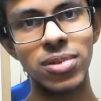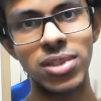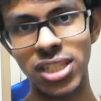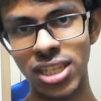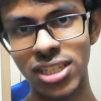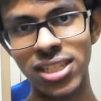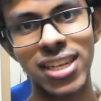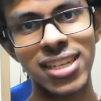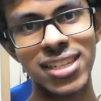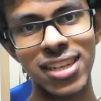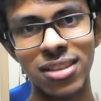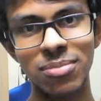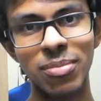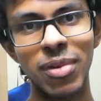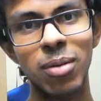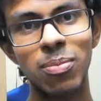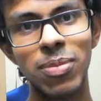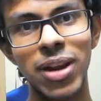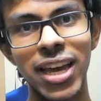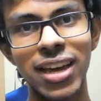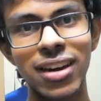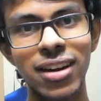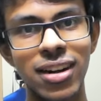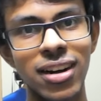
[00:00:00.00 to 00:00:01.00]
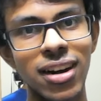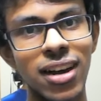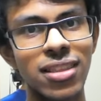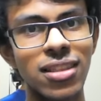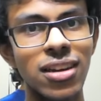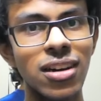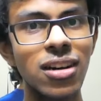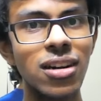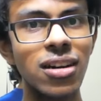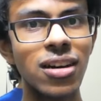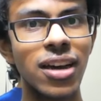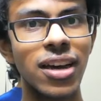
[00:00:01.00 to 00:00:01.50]
was applying
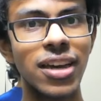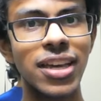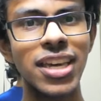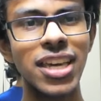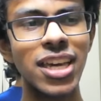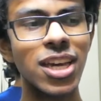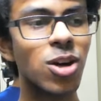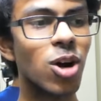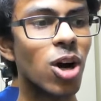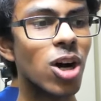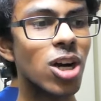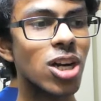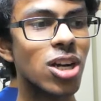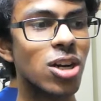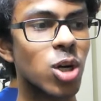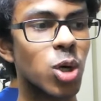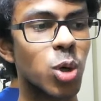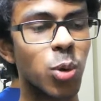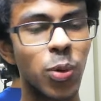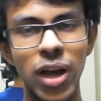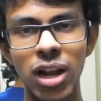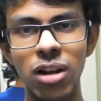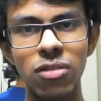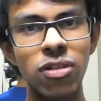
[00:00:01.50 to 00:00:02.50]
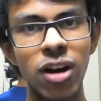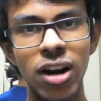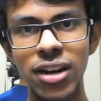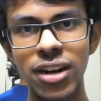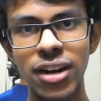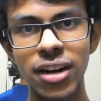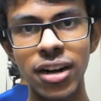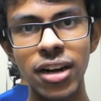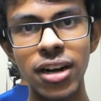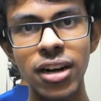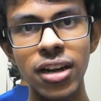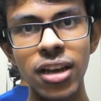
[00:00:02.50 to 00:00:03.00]
for, he got
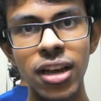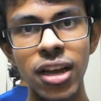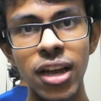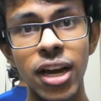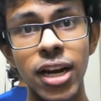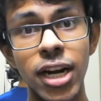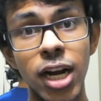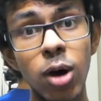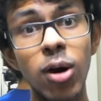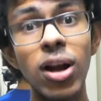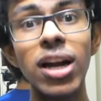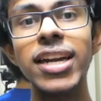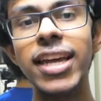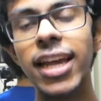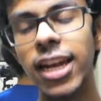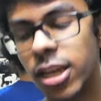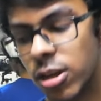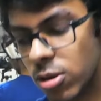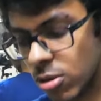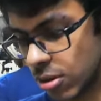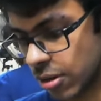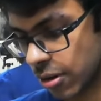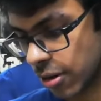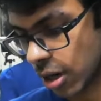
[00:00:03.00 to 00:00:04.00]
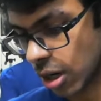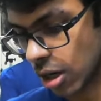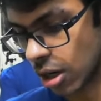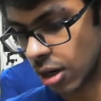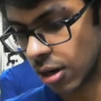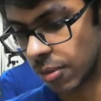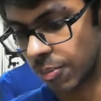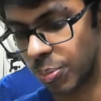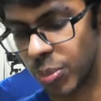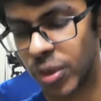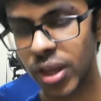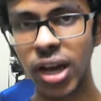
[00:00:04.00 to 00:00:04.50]
1200. Now I'll tell you,
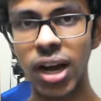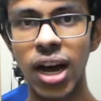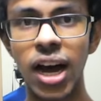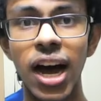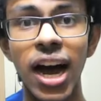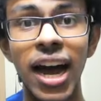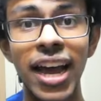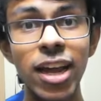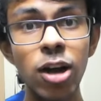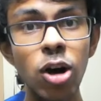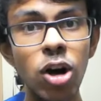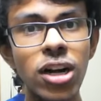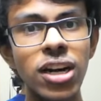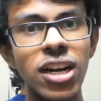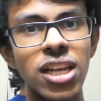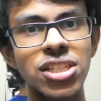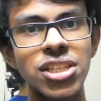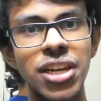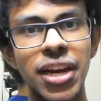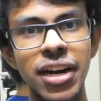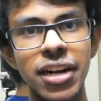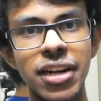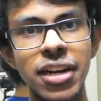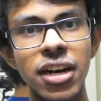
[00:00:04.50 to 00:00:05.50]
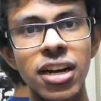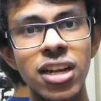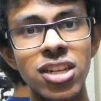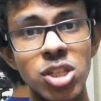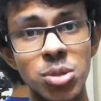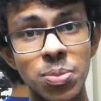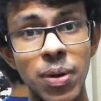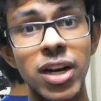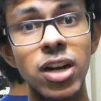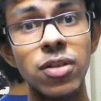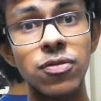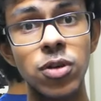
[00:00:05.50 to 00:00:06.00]
I got rejected in
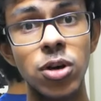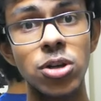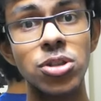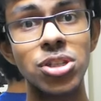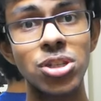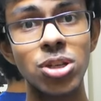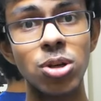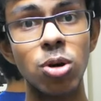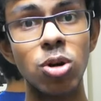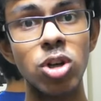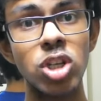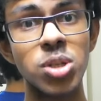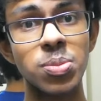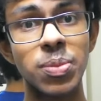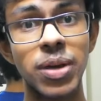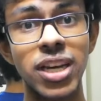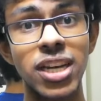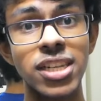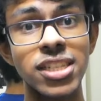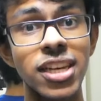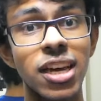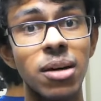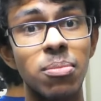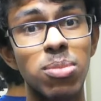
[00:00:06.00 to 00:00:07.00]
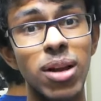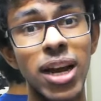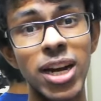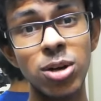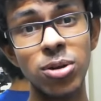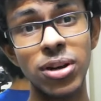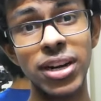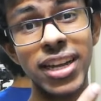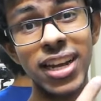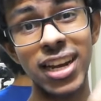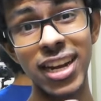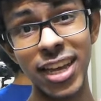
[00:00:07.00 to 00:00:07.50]
spite of good scores because I applied
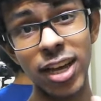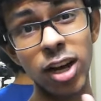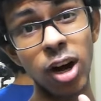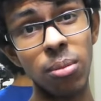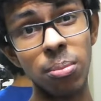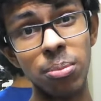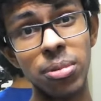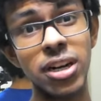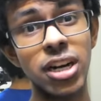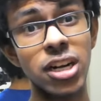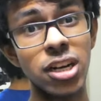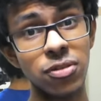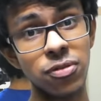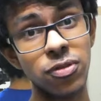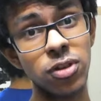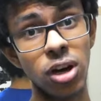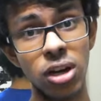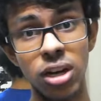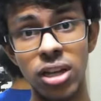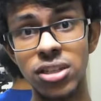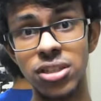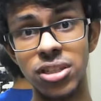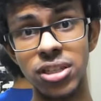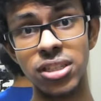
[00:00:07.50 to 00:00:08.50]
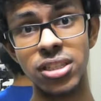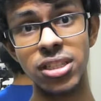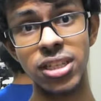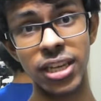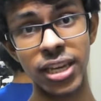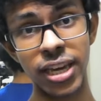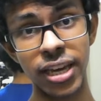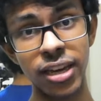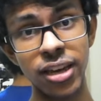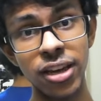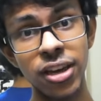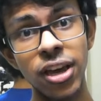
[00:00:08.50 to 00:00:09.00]
to really competitive colleges.
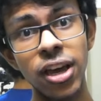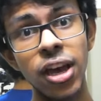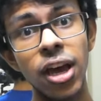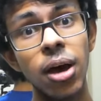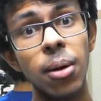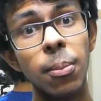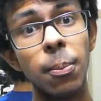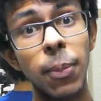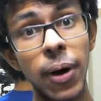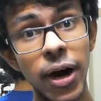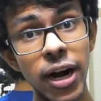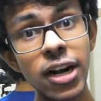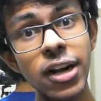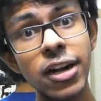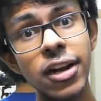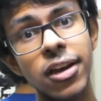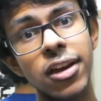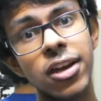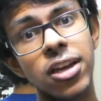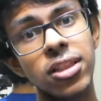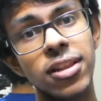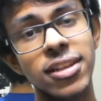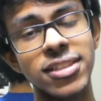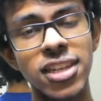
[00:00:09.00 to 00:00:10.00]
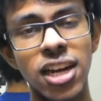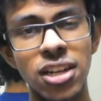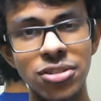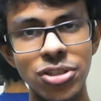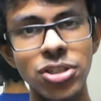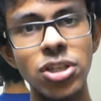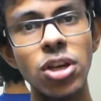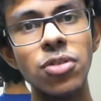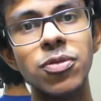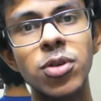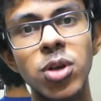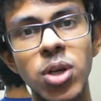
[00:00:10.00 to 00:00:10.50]
Okay? But the
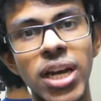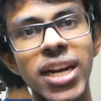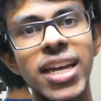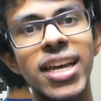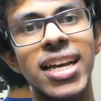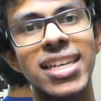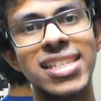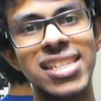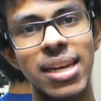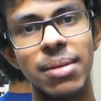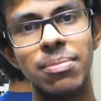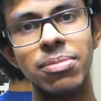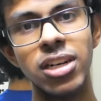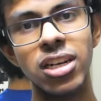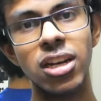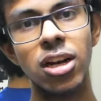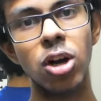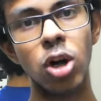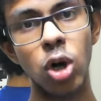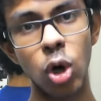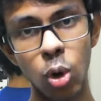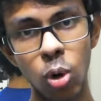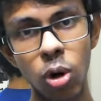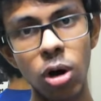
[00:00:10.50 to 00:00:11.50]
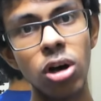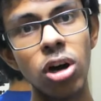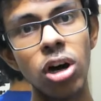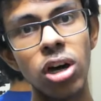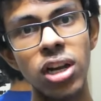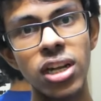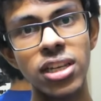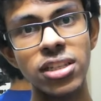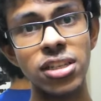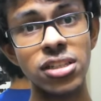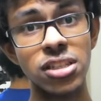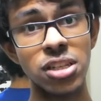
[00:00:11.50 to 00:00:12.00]
chances of you getting accepted in lower
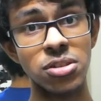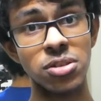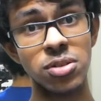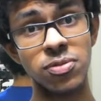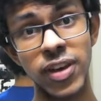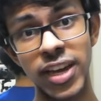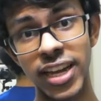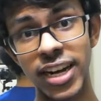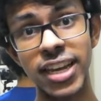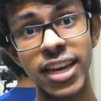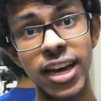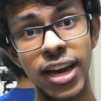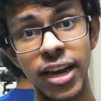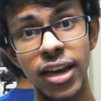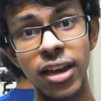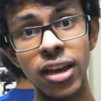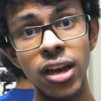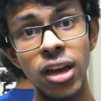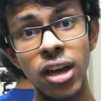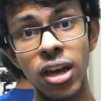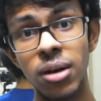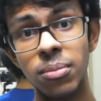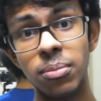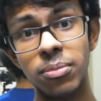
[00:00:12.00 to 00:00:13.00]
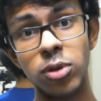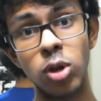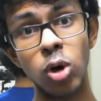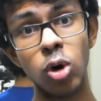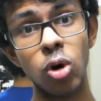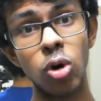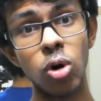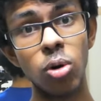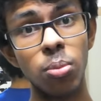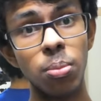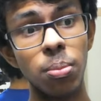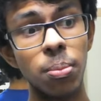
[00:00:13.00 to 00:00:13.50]
colleges is very high.
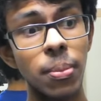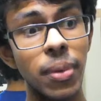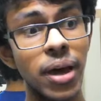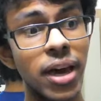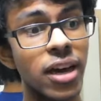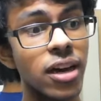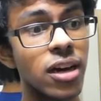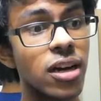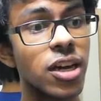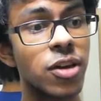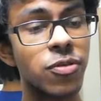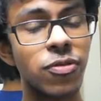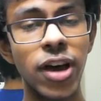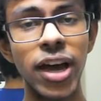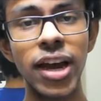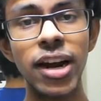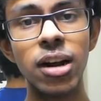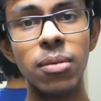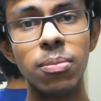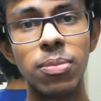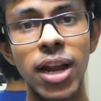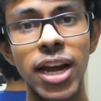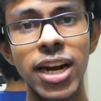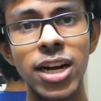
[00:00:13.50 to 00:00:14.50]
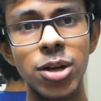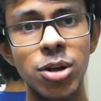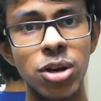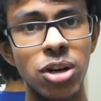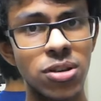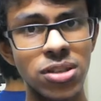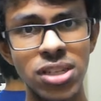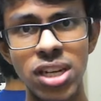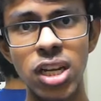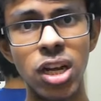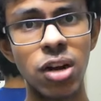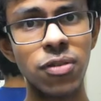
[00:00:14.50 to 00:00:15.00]
So if I had applied to
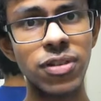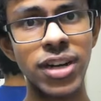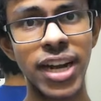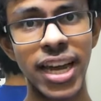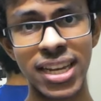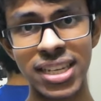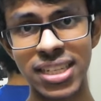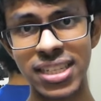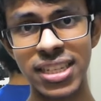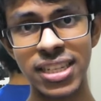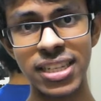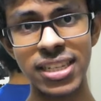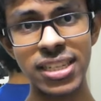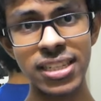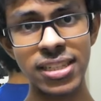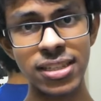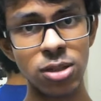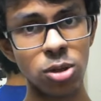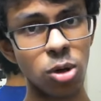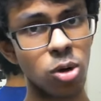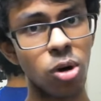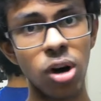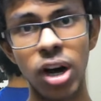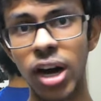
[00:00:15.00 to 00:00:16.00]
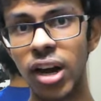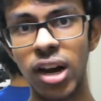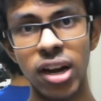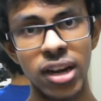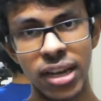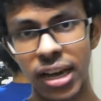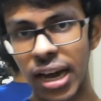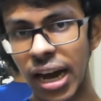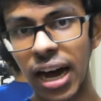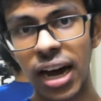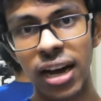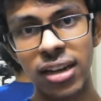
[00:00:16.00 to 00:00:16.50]
University of Texas, to
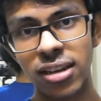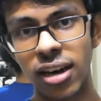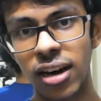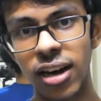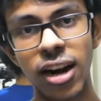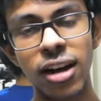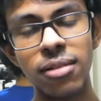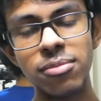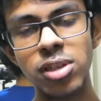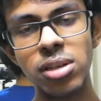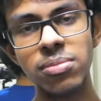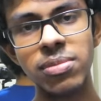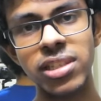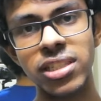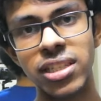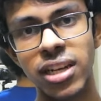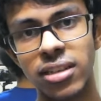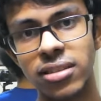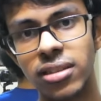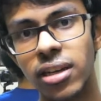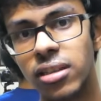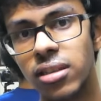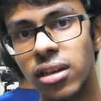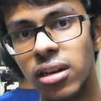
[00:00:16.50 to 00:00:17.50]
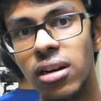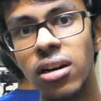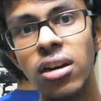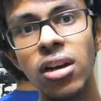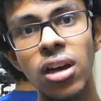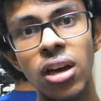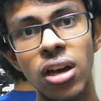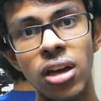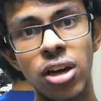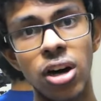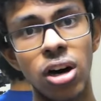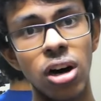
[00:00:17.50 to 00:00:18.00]
aram se mil jata
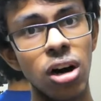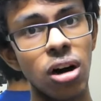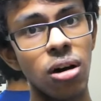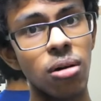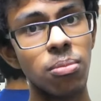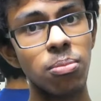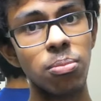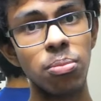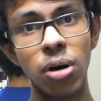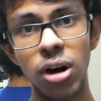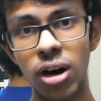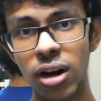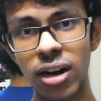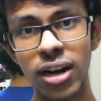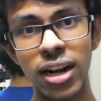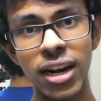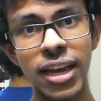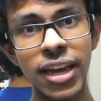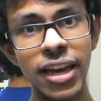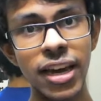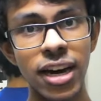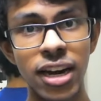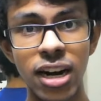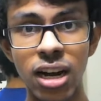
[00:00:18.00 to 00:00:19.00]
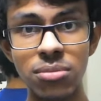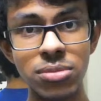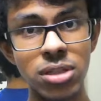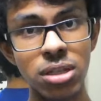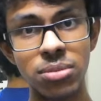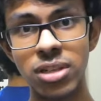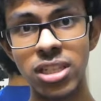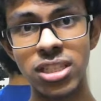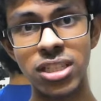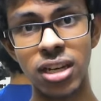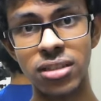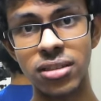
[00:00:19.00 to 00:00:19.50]
tha. Berkeley aram se
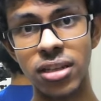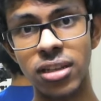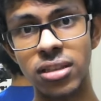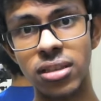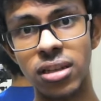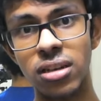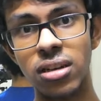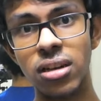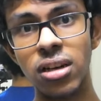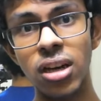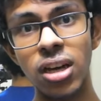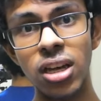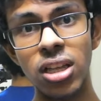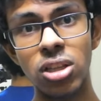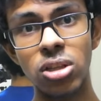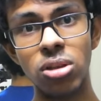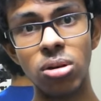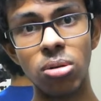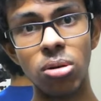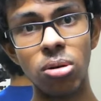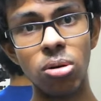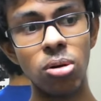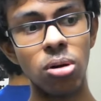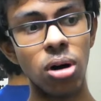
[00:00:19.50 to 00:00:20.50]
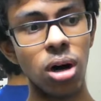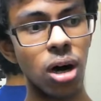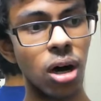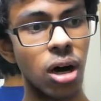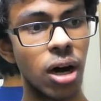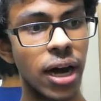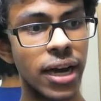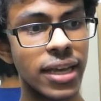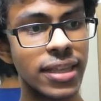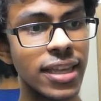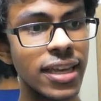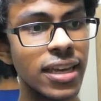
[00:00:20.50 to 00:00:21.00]
mil jata tha. So
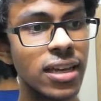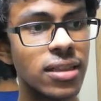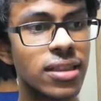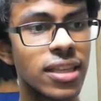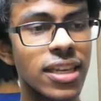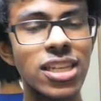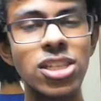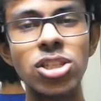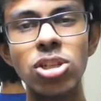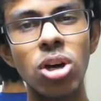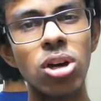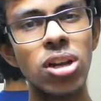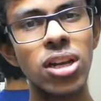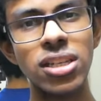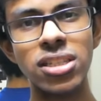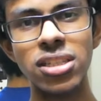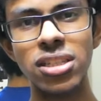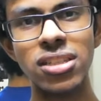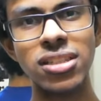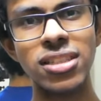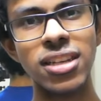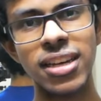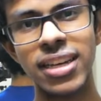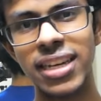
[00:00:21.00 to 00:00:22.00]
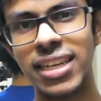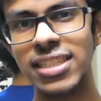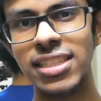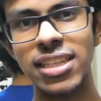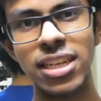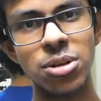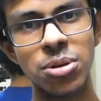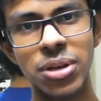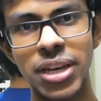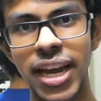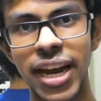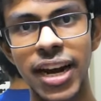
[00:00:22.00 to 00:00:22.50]
I think these colleges are
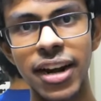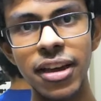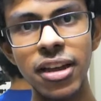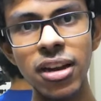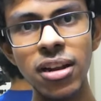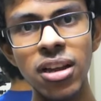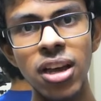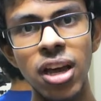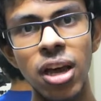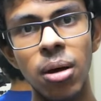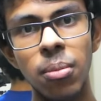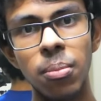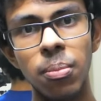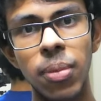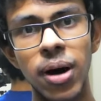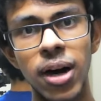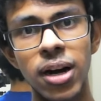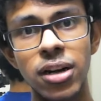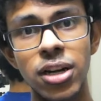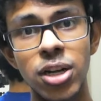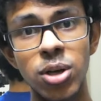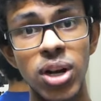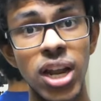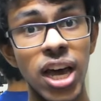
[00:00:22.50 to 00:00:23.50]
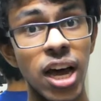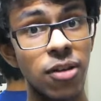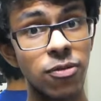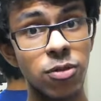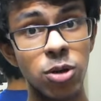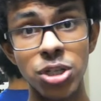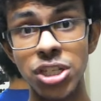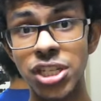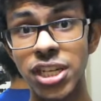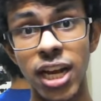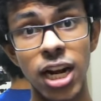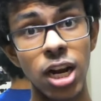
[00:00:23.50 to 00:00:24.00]
easy to get in, but you'll have
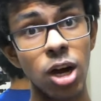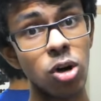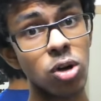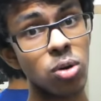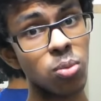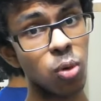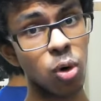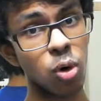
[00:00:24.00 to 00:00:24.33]
to shell out